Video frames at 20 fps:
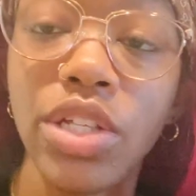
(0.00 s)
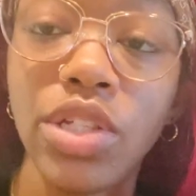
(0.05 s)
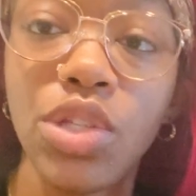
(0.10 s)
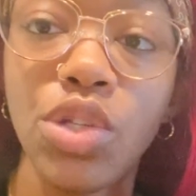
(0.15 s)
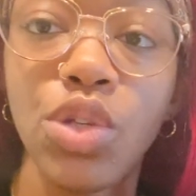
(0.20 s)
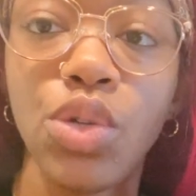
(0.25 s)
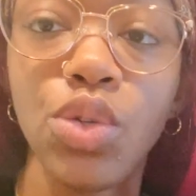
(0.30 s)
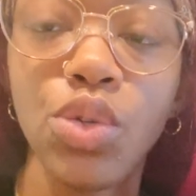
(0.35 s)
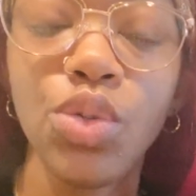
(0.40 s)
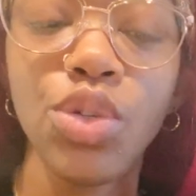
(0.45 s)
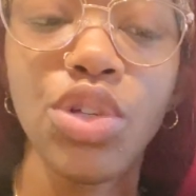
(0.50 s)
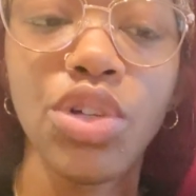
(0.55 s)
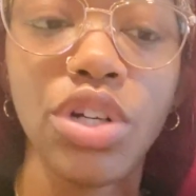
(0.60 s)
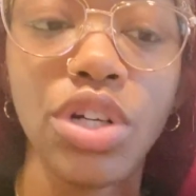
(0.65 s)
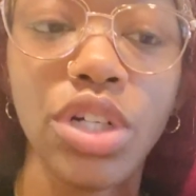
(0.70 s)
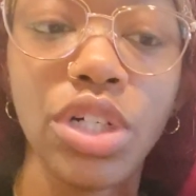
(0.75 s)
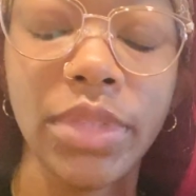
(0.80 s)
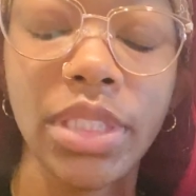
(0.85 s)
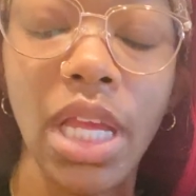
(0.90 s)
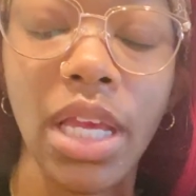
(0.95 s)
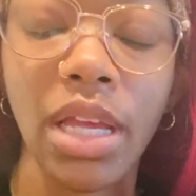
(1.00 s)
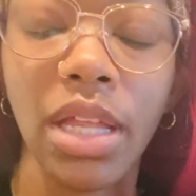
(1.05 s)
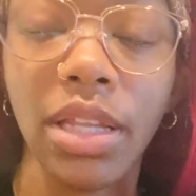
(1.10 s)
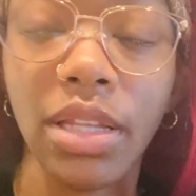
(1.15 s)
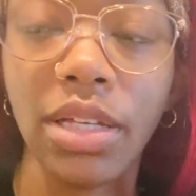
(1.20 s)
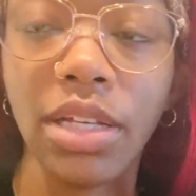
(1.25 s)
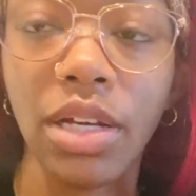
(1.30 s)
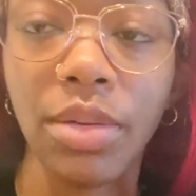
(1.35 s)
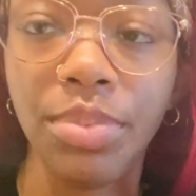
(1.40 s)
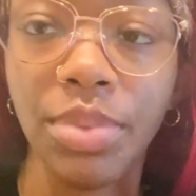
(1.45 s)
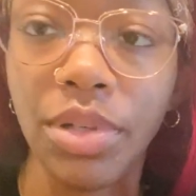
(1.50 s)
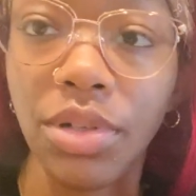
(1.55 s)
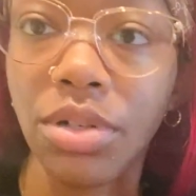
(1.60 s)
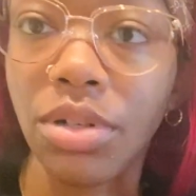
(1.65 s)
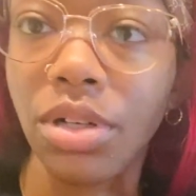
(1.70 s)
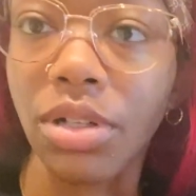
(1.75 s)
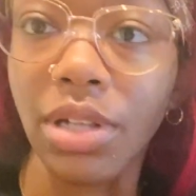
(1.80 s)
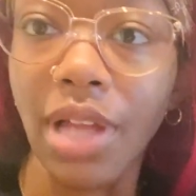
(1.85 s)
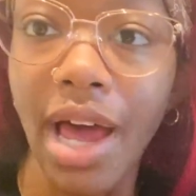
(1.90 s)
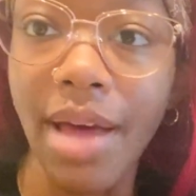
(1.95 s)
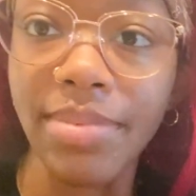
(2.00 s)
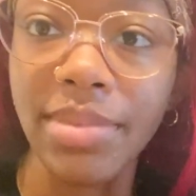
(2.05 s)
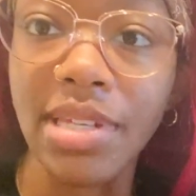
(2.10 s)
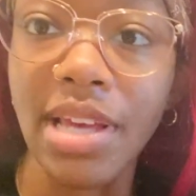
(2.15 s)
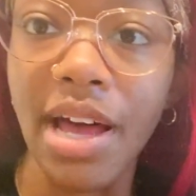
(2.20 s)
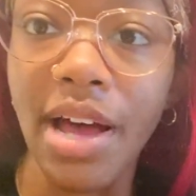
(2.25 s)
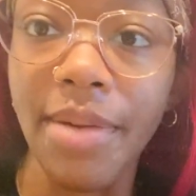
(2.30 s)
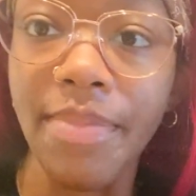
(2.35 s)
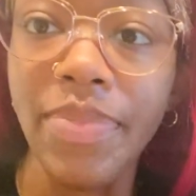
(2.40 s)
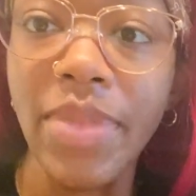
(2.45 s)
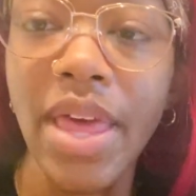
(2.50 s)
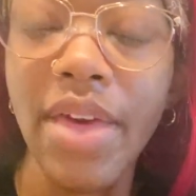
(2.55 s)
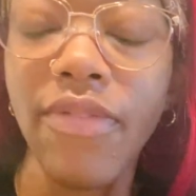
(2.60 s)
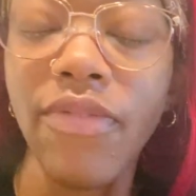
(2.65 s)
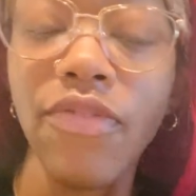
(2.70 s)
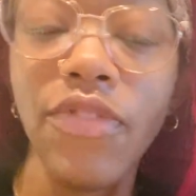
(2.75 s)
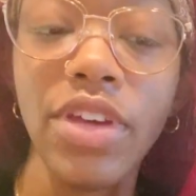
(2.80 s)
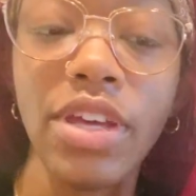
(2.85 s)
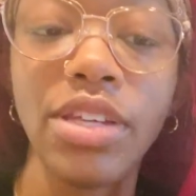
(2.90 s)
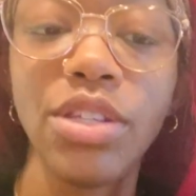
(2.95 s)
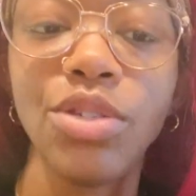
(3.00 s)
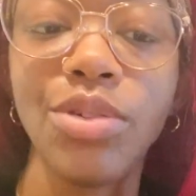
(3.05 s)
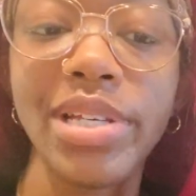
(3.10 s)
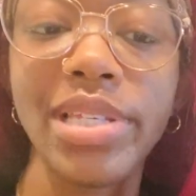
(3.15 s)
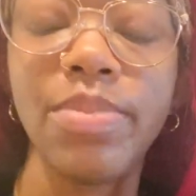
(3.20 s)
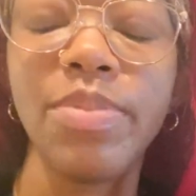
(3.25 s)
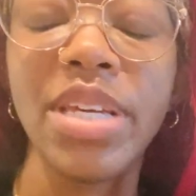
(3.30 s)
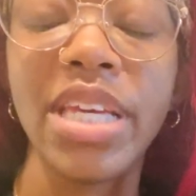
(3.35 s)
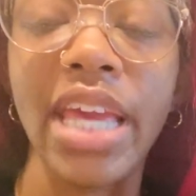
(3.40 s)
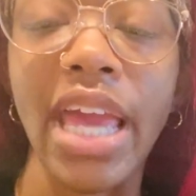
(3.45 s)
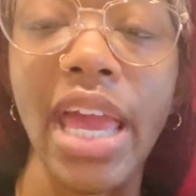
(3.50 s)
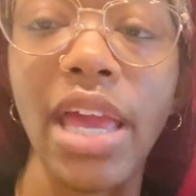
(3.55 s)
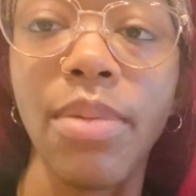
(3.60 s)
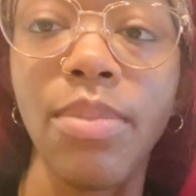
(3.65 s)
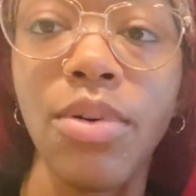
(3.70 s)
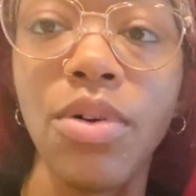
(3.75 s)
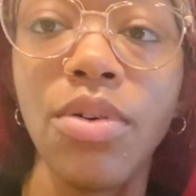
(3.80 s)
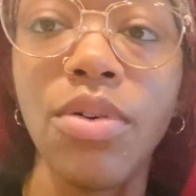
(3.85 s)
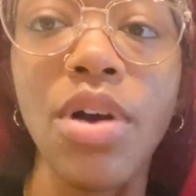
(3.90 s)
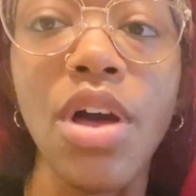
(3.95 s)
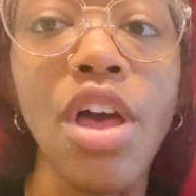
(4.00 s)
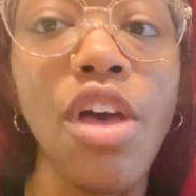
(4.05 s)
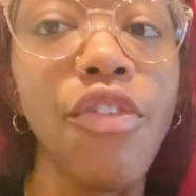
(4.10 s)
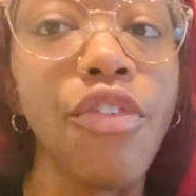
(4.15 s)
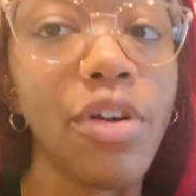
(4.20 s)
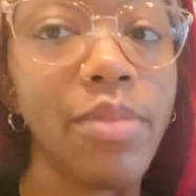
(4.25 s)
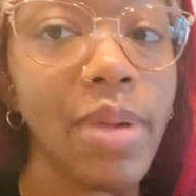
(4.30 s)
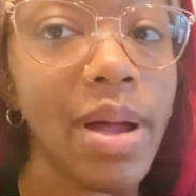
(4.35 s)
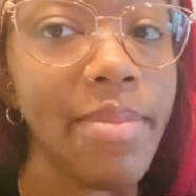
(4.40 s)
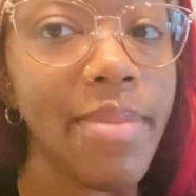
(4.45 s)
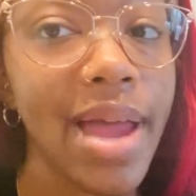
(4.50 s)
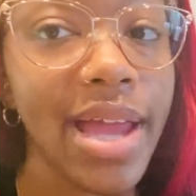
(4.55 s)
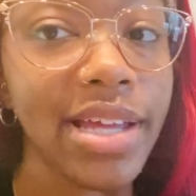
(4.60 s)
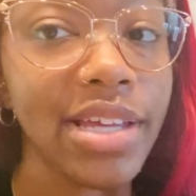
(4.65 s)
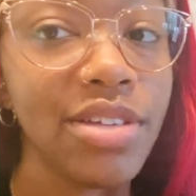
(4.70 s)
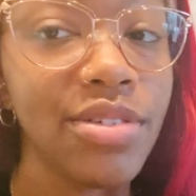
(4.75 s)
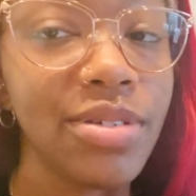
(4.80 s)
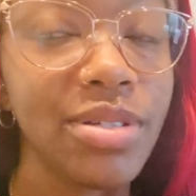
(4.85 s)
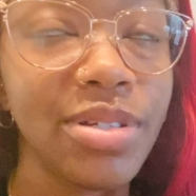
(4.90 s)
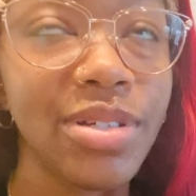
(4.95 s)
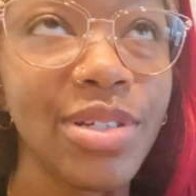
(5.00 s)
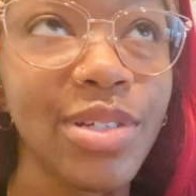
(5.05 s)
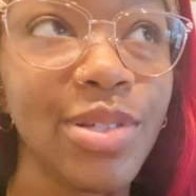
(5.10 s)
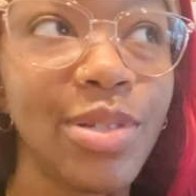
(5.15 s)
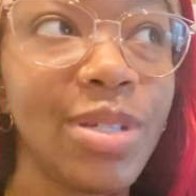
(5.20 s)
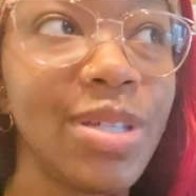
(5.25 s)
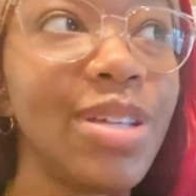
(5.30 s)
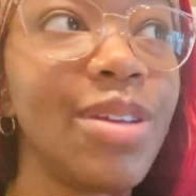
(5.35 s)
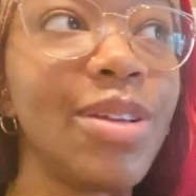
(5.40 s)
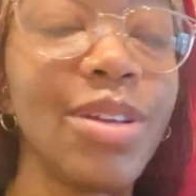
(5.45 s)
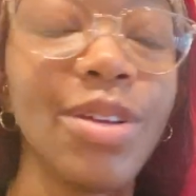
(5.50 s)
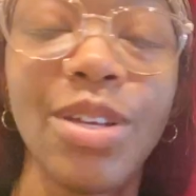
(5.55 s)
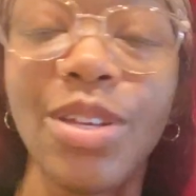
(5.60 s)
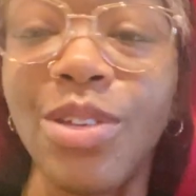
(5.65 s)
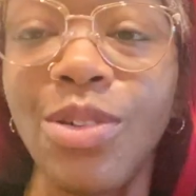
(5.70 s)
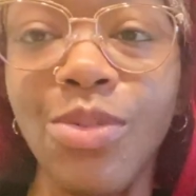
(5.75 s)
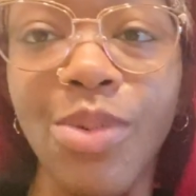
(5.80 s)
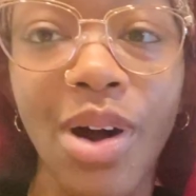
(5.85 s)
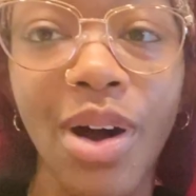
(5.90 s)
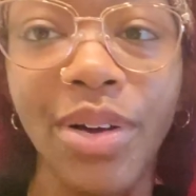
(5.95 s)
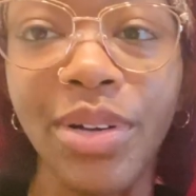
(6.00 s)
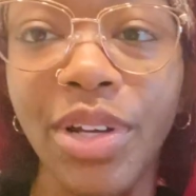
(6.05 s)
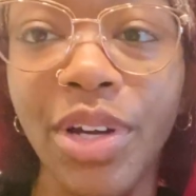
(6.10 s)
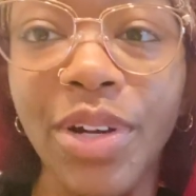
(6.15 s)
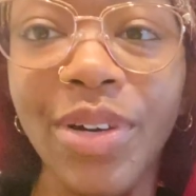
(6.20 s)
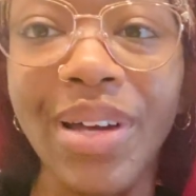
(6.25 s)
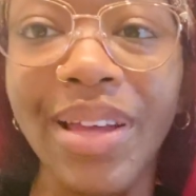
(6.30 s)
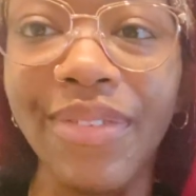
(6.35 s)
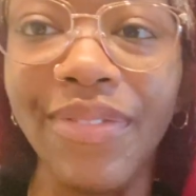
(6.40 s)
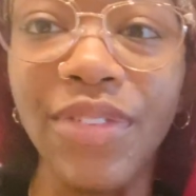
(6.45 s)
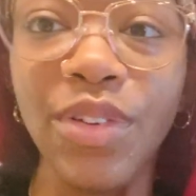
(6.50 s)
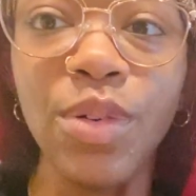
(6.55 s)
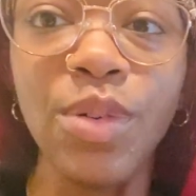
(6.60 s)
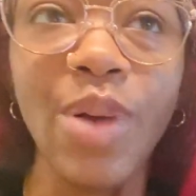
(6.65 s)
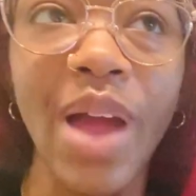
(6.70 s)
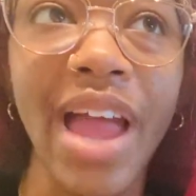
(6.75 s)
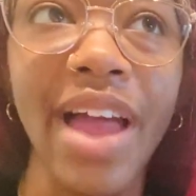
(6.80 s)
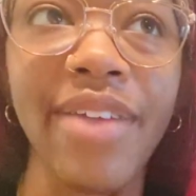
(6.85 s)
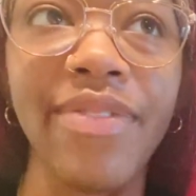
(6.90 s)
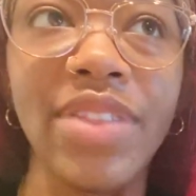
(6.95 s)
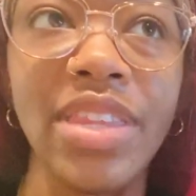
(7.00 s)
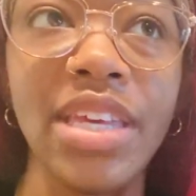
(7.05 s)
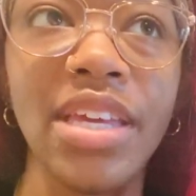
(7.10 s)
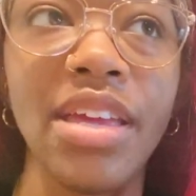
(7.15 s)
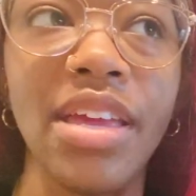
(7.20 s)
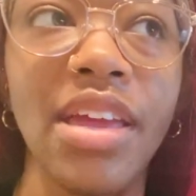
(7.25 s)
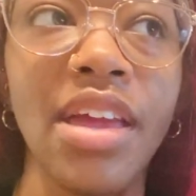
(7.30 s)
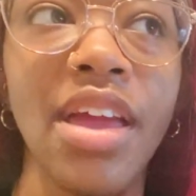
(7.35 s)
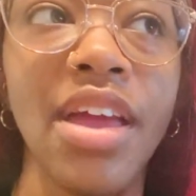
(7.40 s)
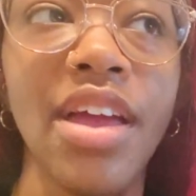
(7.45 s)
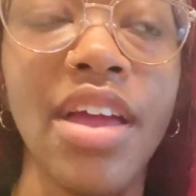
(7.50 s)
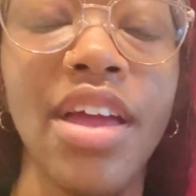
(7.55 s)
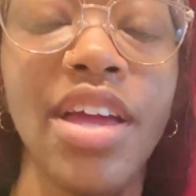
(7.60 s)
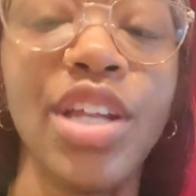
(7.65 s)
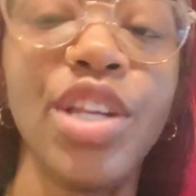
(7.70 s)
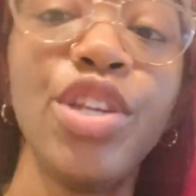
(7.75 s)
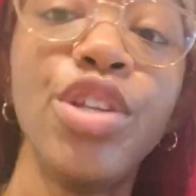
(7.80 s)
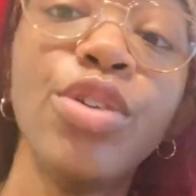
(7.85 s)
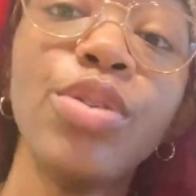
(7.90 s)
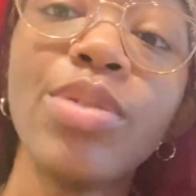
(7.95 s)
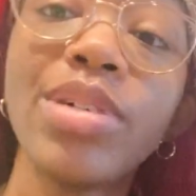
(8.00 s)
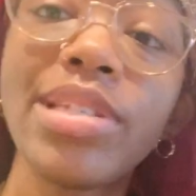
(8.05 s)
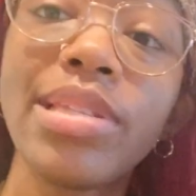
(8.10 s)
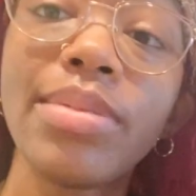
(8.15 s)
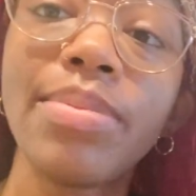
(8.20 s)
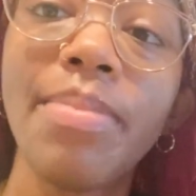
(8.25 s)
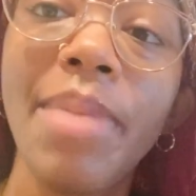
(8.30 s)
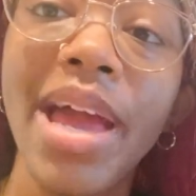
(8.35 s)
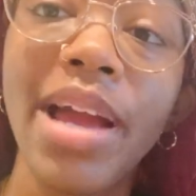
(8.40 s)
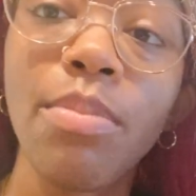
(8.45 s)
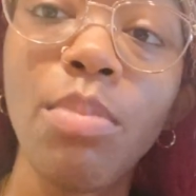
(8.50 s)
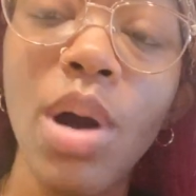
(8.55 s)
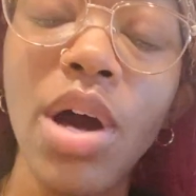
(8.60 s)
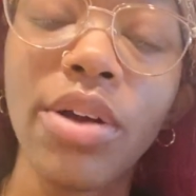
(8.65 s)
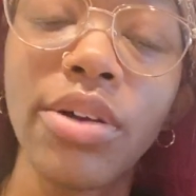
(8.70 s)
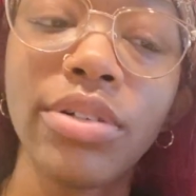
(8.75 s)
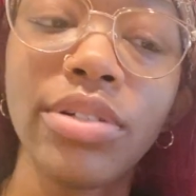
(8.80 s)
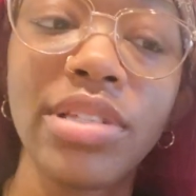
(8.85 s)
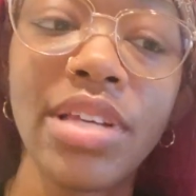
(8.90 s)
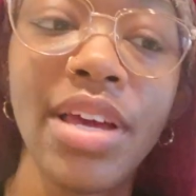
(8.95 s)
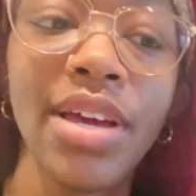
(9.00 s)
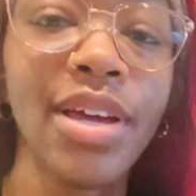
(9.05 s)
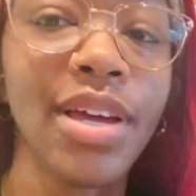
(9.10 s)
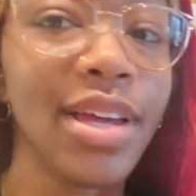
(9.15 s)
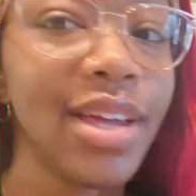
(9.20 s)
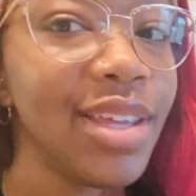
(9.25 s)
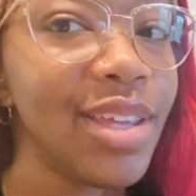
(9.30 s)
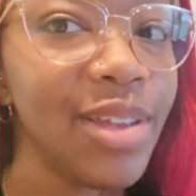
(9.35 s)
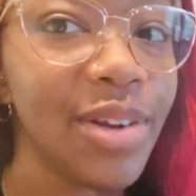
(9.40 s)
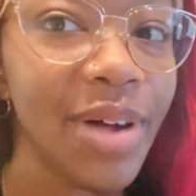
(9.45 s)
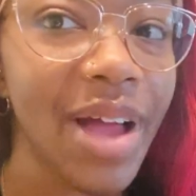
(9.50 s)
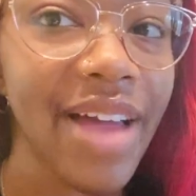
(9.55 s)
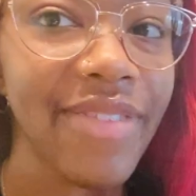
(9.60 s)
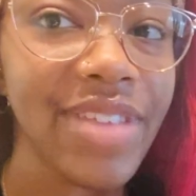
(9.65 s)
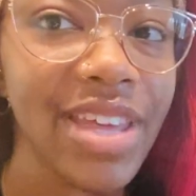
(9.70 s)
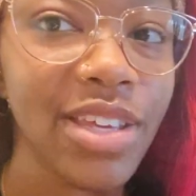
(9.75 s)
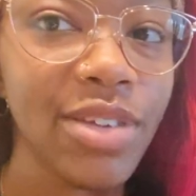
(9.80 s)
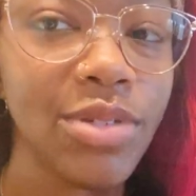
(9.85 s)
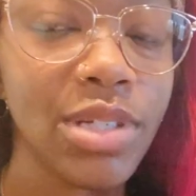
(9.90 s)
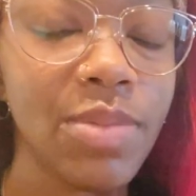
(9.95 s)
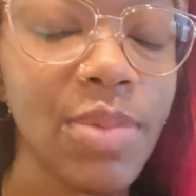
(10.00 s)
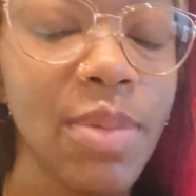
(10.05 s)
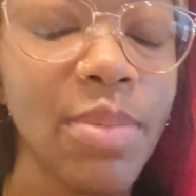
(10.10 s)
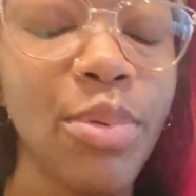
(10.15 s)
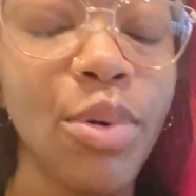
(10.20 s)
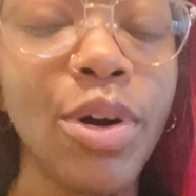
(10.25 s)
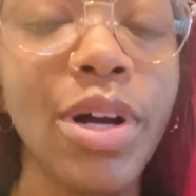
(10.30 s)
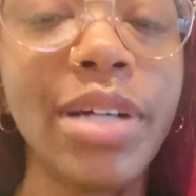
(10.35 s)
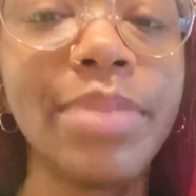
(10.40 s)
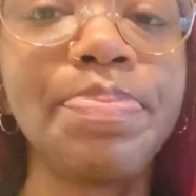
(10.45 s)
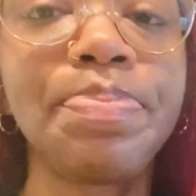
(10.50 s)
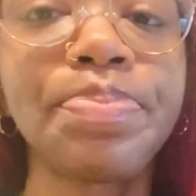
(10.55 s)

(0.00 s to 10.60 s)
to your computer or laptop via USB cable. For my Mac users, you all know, if you have the newest Mac models, you don't have that USB port.